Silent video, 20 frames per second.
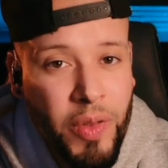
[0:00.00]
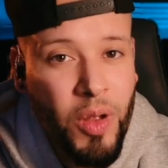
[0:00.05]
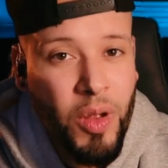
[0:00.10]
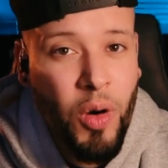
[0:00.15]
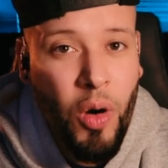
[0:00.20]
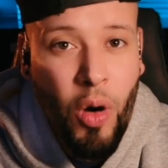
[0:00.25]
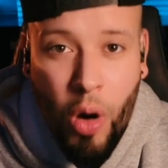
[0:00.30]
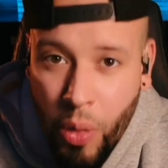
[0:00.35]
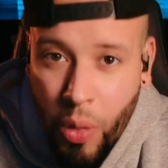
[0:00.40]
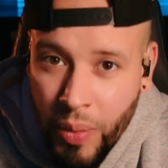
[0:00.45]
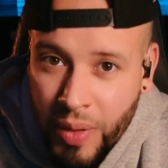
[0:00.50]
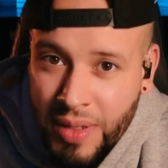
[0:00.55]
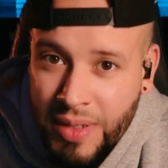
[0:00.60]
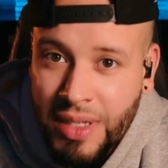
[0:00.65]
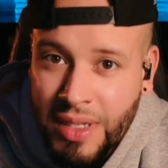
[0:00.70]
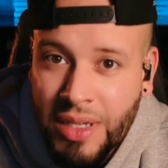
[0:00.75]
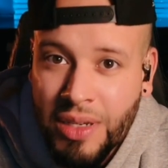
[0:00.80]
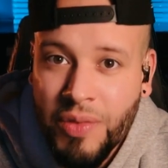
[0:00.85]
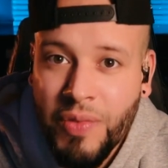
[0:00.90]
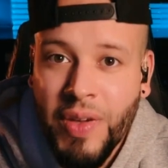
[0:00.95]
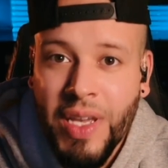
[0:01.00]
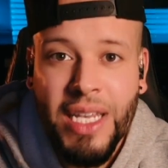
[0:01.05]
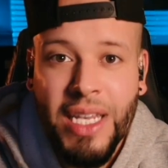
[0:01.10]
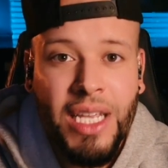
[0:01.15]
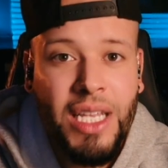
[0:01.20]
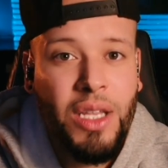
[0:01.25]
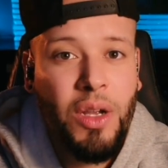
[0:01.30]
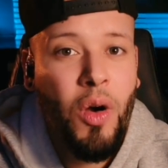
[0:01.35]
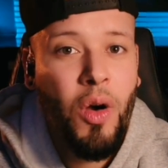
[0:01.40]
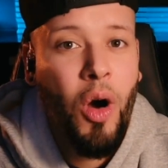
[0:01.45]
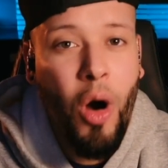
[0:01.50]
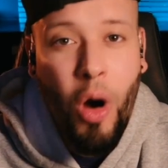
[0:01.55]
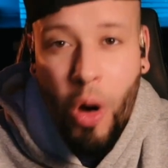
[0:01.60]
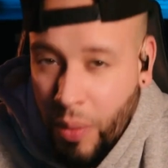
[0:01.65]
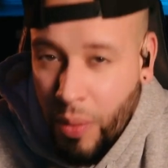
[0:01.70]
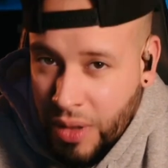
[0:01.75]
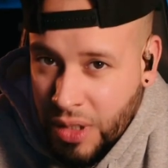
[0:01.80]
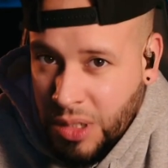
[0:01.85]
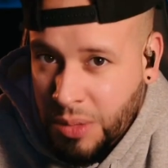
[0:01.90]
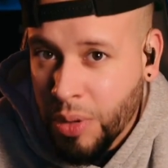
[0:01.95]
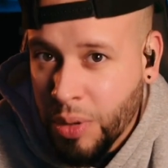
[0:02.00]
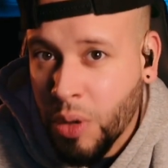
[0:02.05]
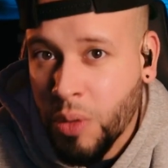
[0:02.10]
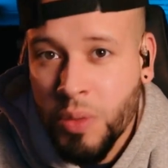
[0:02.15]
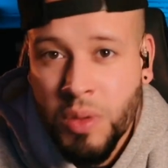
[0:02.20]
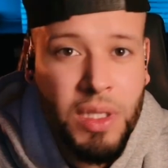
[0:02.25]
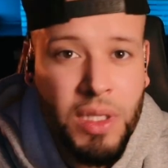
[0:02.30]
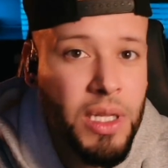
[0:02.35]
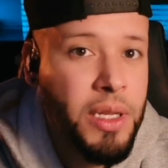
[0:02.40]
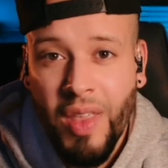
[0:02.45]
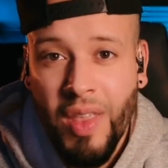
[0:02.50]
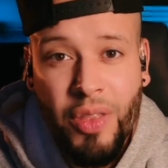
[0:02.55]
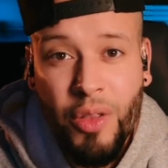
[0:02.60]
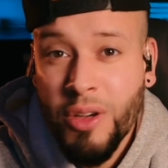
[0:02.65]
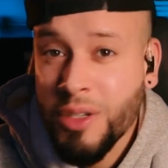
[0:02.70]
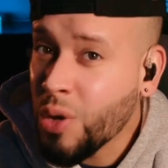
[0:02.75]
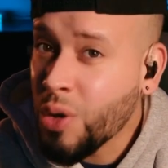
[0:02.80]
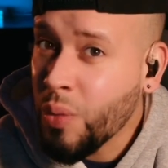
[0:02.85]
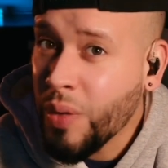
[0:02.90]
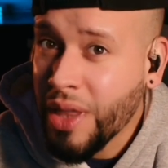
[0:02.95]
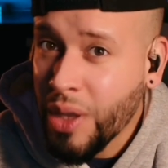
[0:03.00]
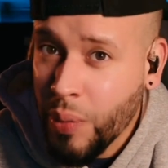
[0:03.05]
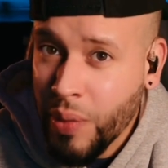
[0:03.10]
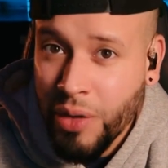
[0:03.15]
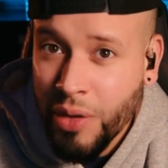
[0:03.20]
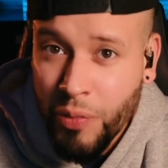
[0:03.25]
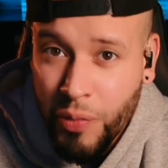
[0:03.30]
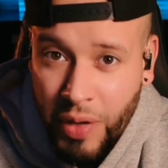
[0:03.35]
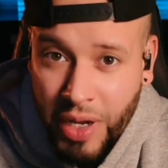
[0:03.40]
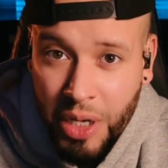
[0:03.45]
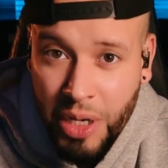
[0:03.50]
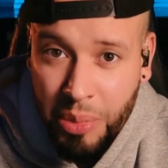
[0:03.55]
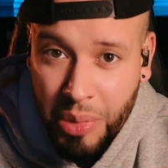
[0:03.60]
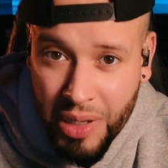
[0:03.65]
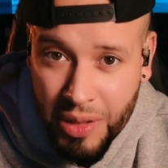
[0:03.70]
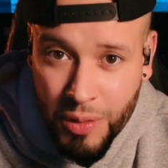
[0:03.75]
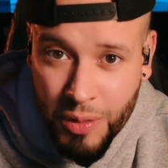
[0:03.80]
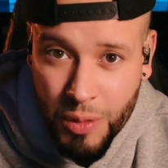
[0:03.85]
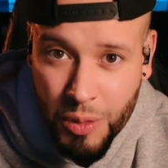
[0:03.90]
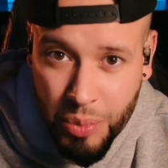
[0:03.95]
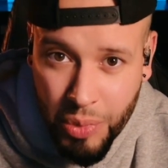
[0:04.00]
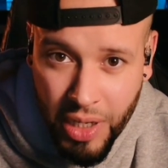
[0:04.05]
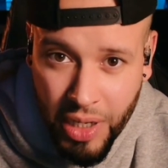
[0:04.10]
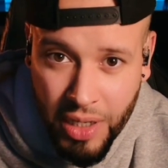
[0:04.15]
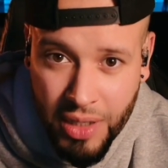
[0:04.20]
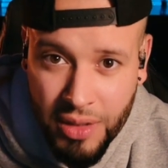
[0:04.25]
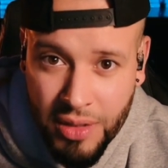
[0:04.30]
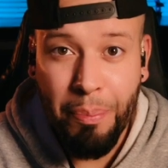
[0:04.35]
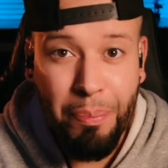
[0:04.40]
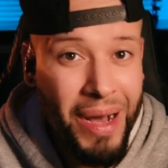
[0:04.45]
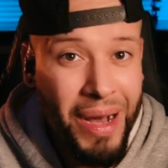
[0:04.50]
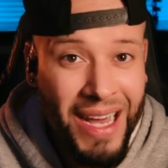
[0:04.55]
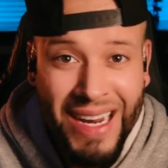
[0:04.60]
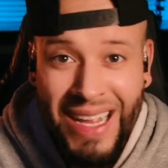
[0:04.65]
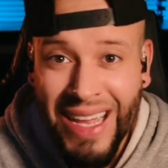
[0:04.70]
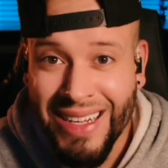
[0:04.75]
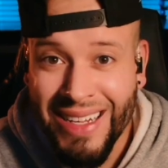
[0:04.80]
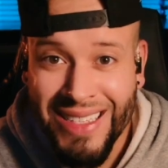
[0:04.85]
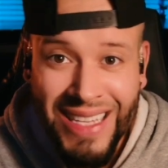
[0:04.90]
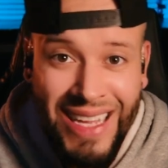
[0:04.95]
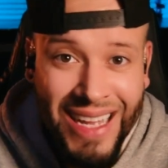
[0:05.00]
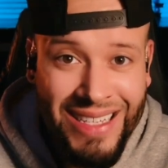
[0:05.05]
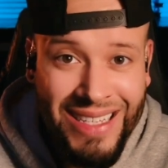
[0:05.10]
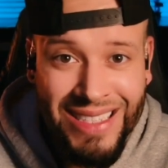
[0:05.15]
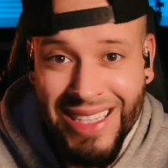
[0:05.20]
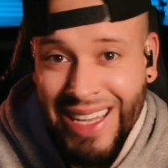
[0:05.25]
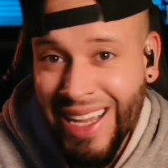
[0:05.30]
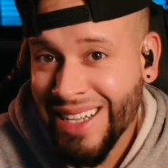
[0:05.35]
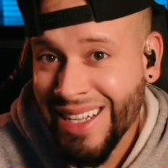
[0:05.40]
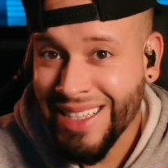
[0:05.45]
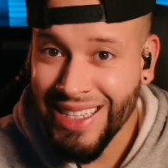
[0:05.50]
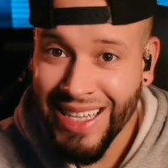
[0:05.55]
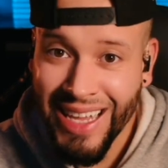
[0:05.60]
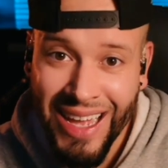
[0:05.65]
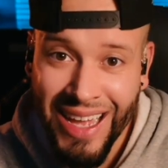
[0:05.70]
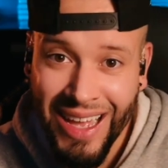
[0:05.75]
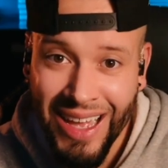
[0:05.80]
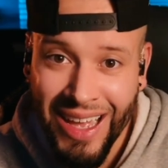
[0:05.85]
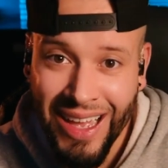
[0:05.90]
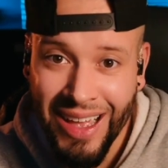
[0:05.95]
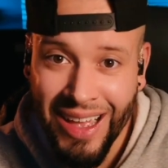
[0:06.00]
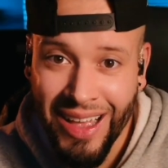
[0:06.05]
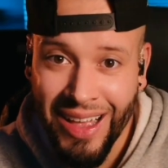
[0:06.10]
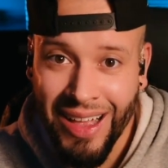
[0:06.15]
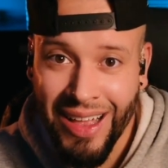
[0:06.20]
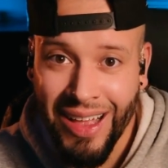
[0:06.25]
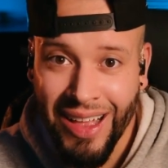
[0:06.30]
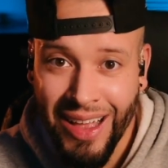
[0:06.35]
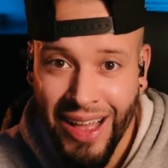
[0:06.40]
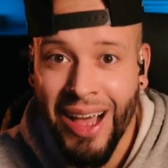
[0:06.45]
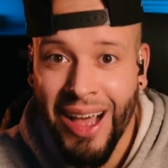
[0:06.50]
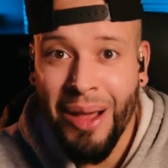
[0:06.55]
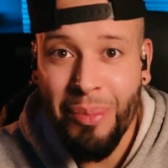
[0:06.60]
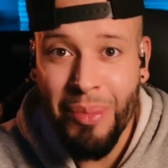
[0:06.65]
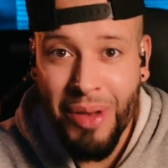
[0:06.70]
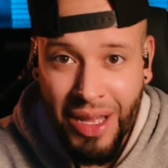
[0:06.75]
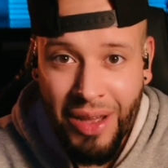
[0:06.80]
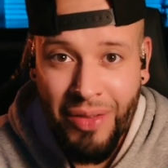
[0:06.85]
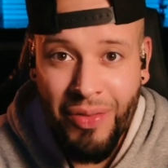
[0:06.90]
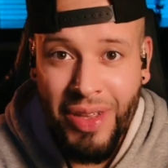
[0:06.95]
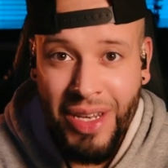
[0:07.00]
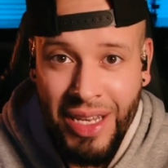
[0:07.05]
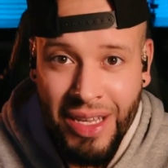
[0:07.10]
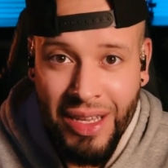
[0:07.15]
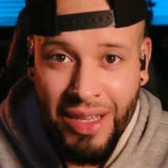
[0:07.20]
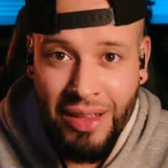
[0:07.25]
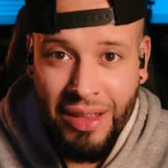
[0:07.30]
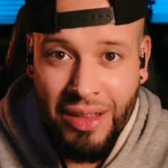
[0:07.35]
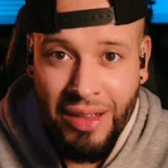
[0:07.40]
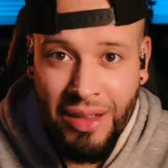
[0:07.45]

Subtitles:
They're always innovating. They're always posting. There's no way that we can forget about those brands. Ba-da-da-da-da. I'm loving it.